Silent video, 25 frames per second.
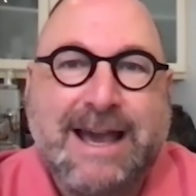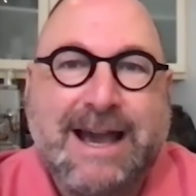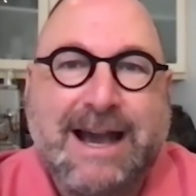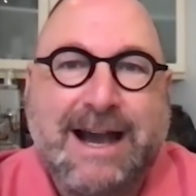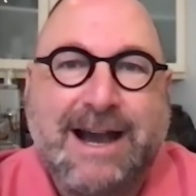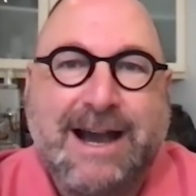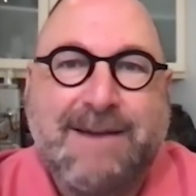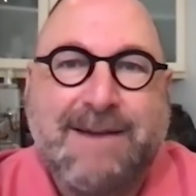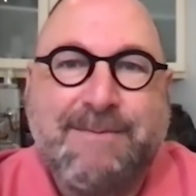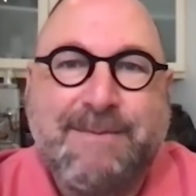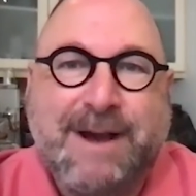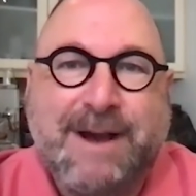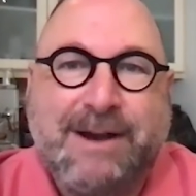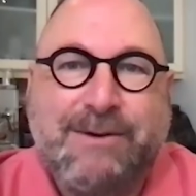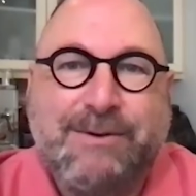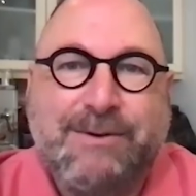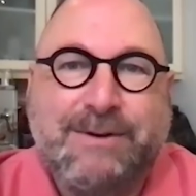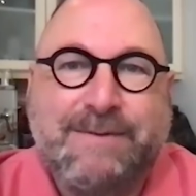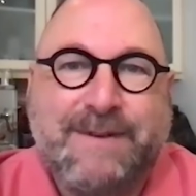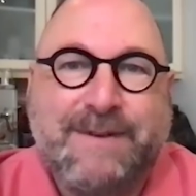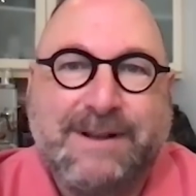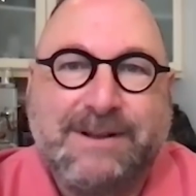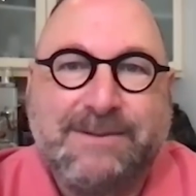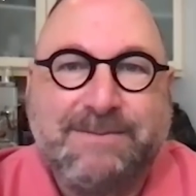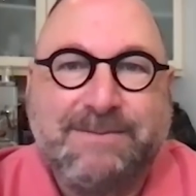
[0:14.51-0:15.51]
I'm
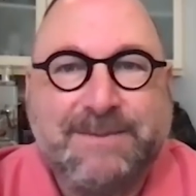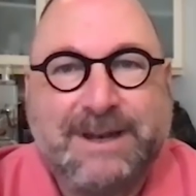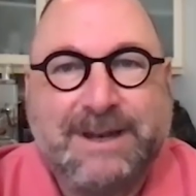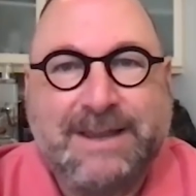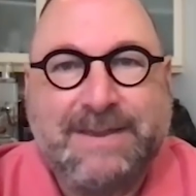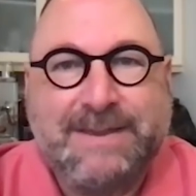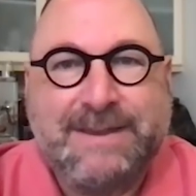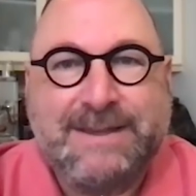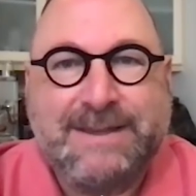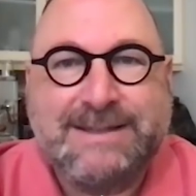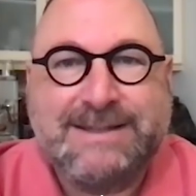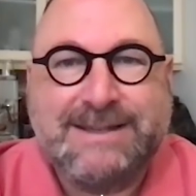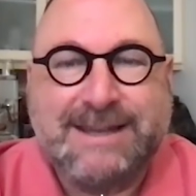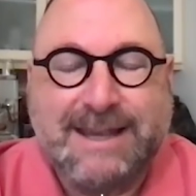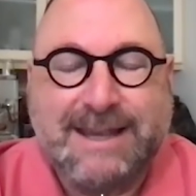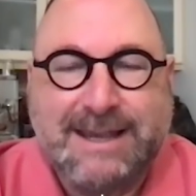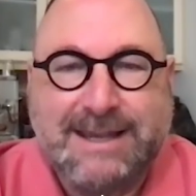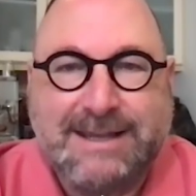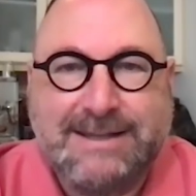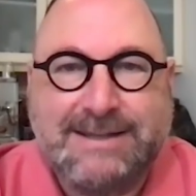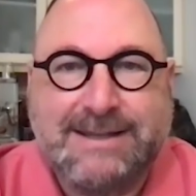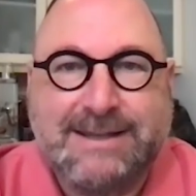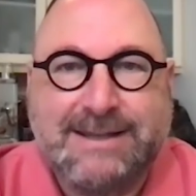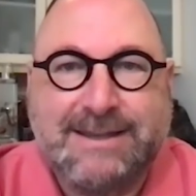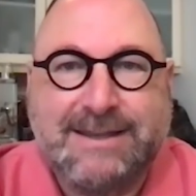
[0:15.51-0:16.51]
Howard Feldman, and this
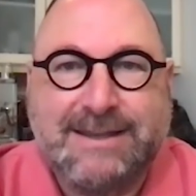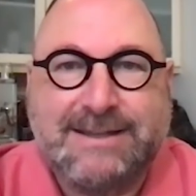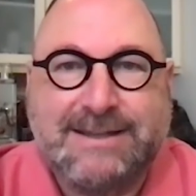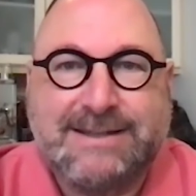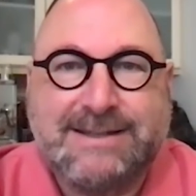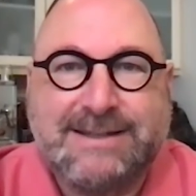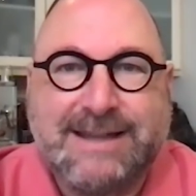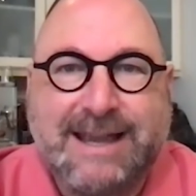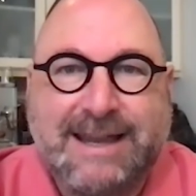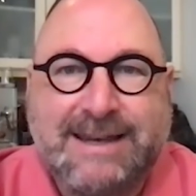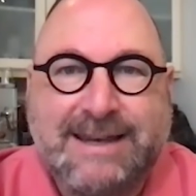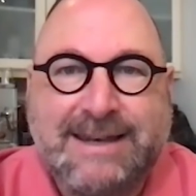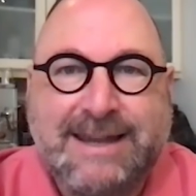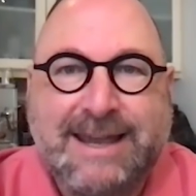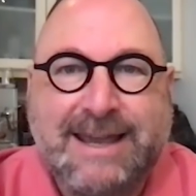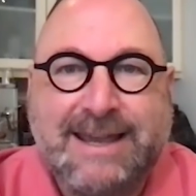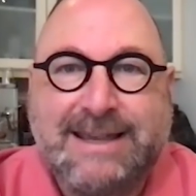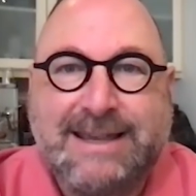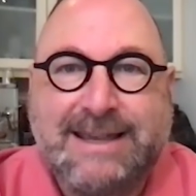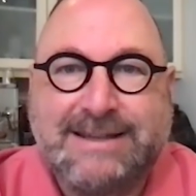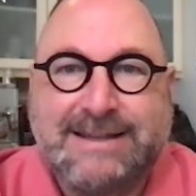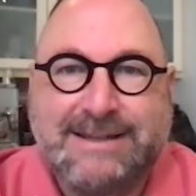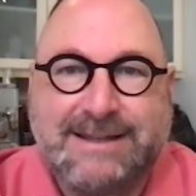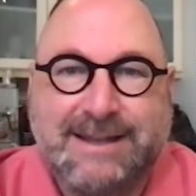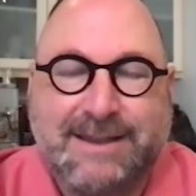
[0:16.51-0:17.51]
is the
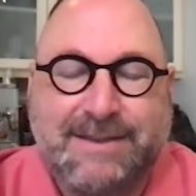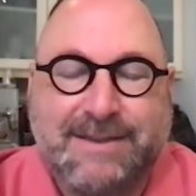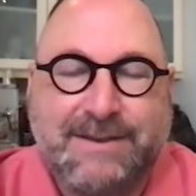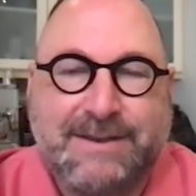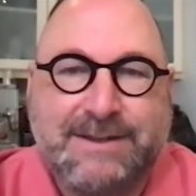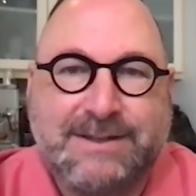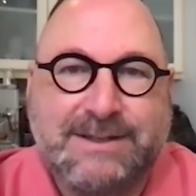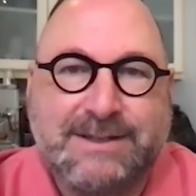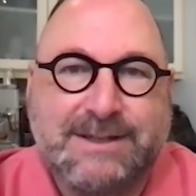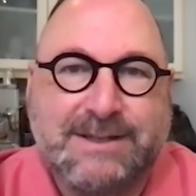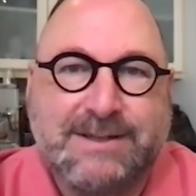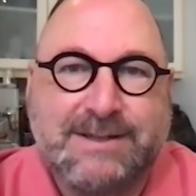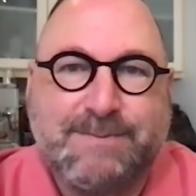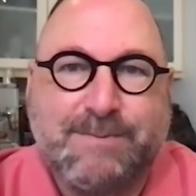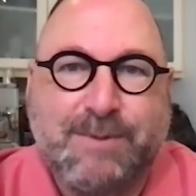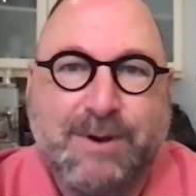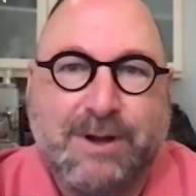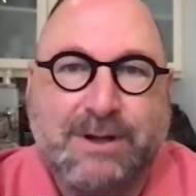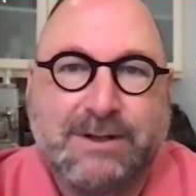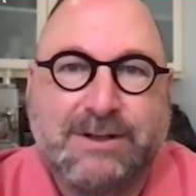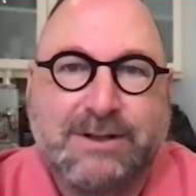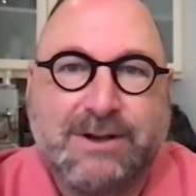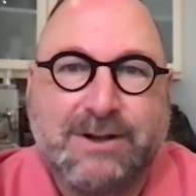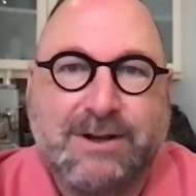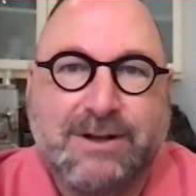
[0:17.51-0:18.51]
Sunday Synthesis
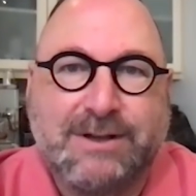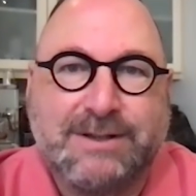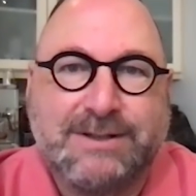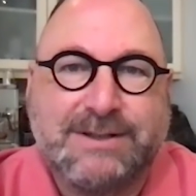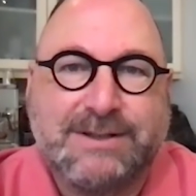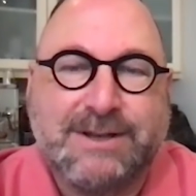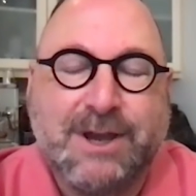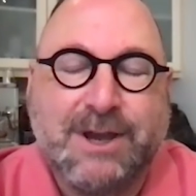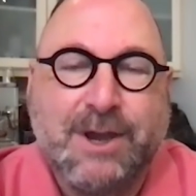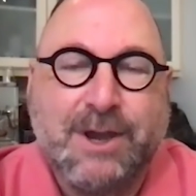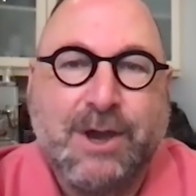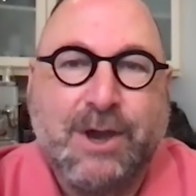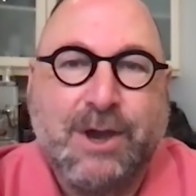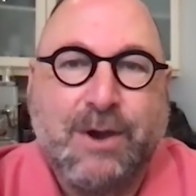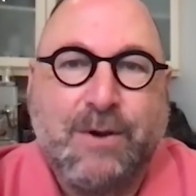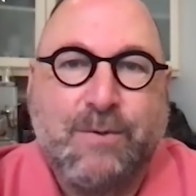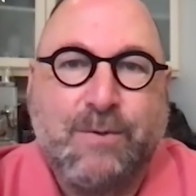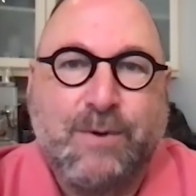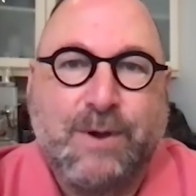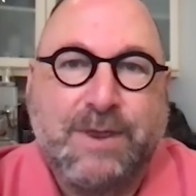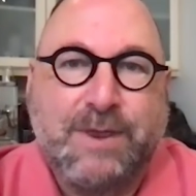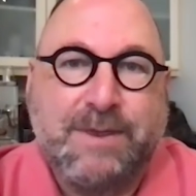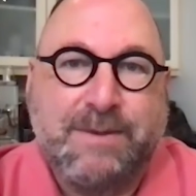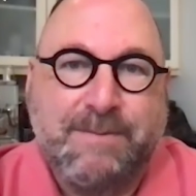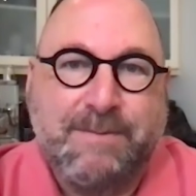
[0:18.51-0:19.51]
Podcast
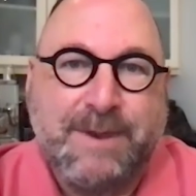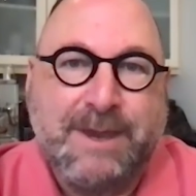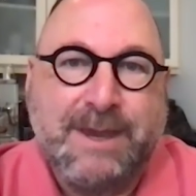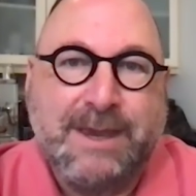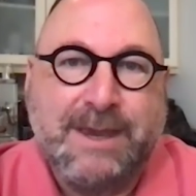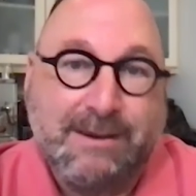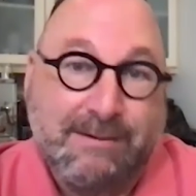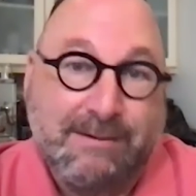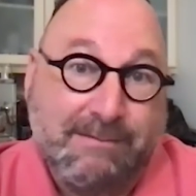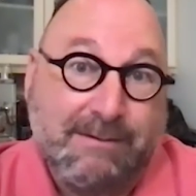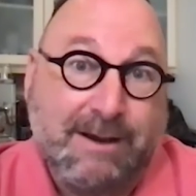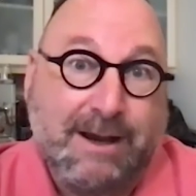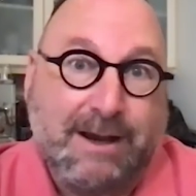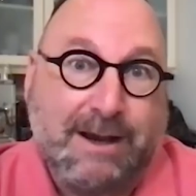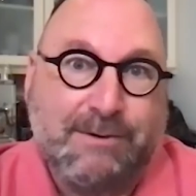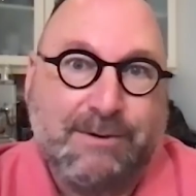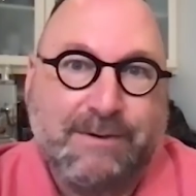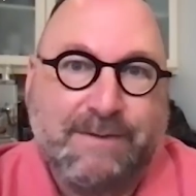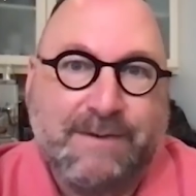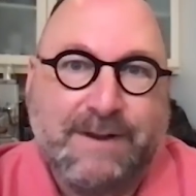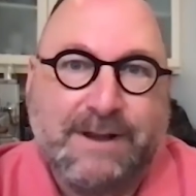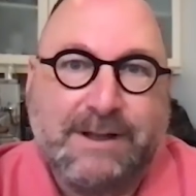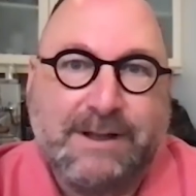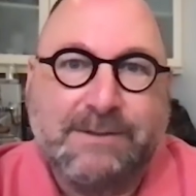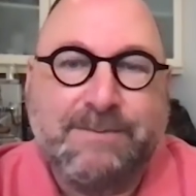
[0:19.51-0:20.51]
with me,
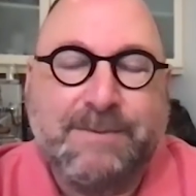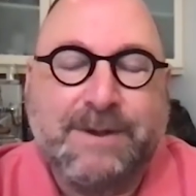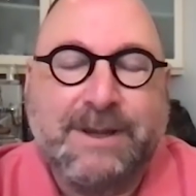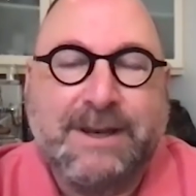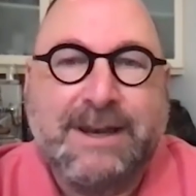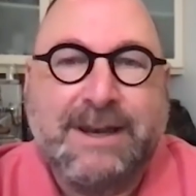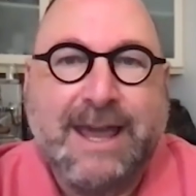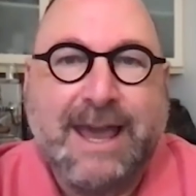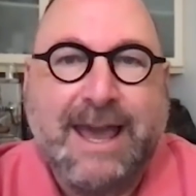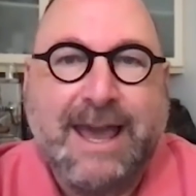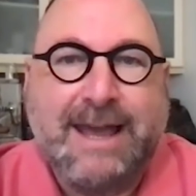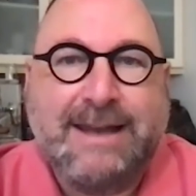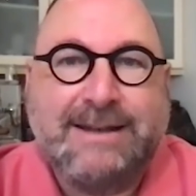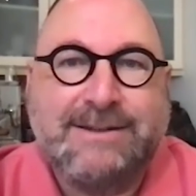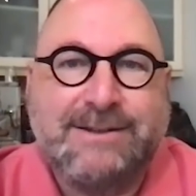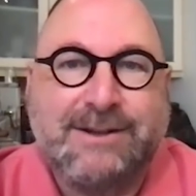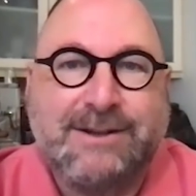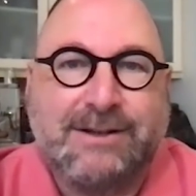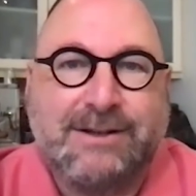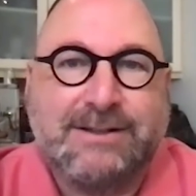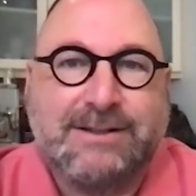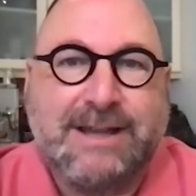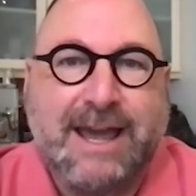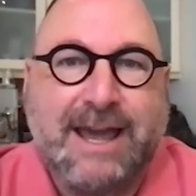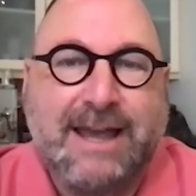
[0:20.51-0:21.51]
Howard Feldman, and
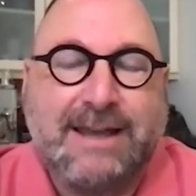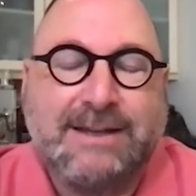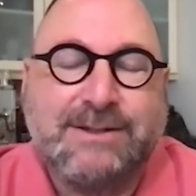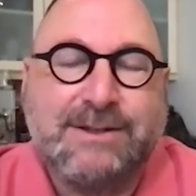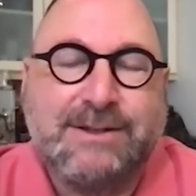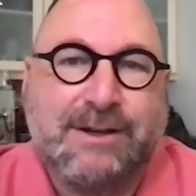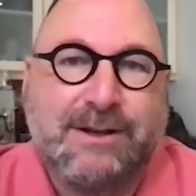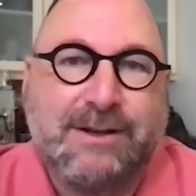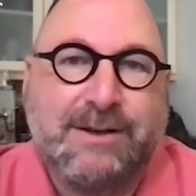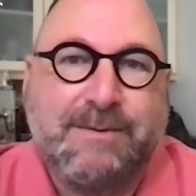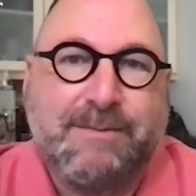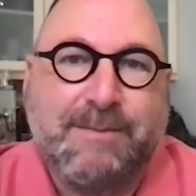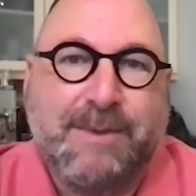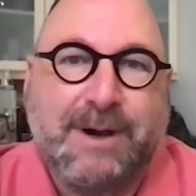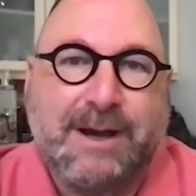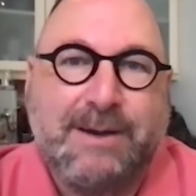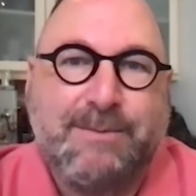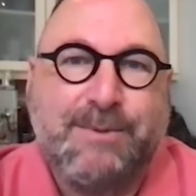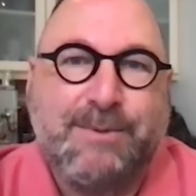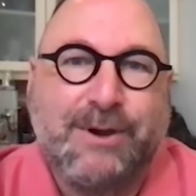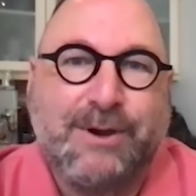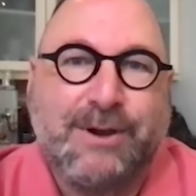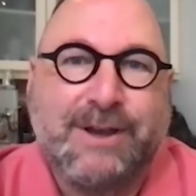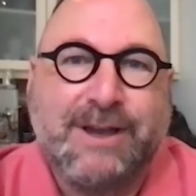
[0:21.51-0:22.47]
Dr. Anton Meyberg.